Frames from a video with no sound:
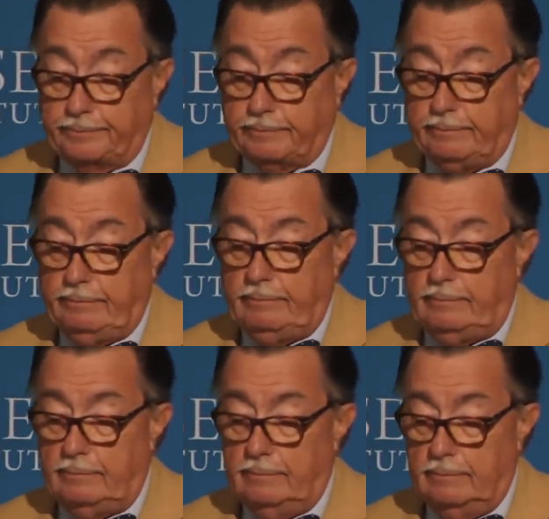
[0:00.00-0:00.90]

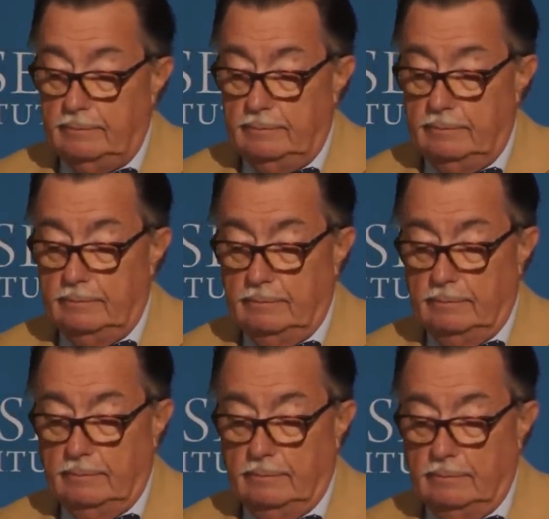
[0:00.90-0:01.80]

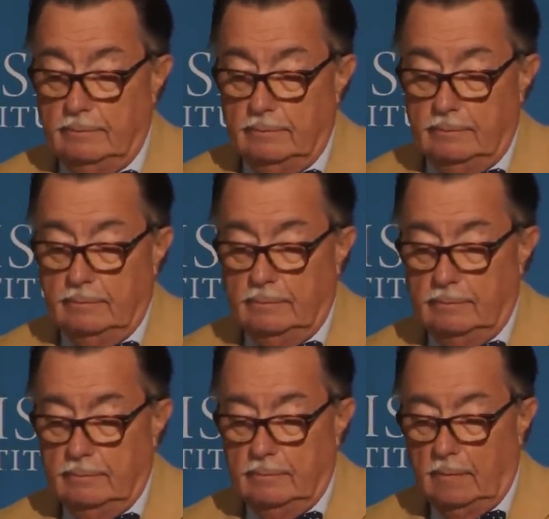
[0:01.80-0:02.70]

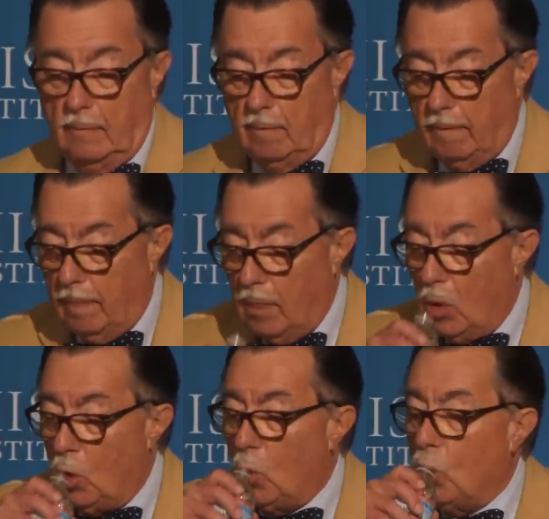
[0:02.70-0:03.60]

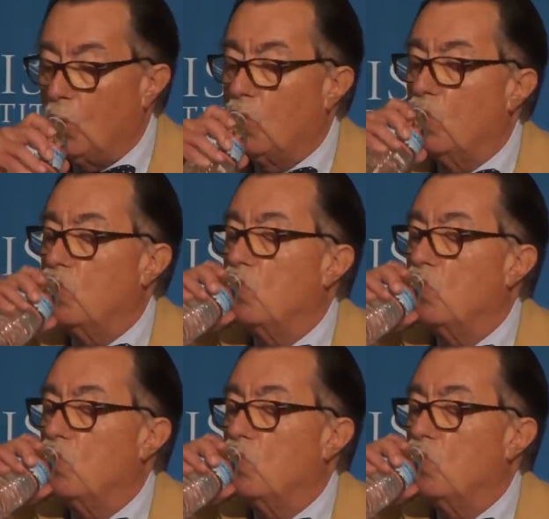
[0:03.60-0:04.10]
Nobody speaks.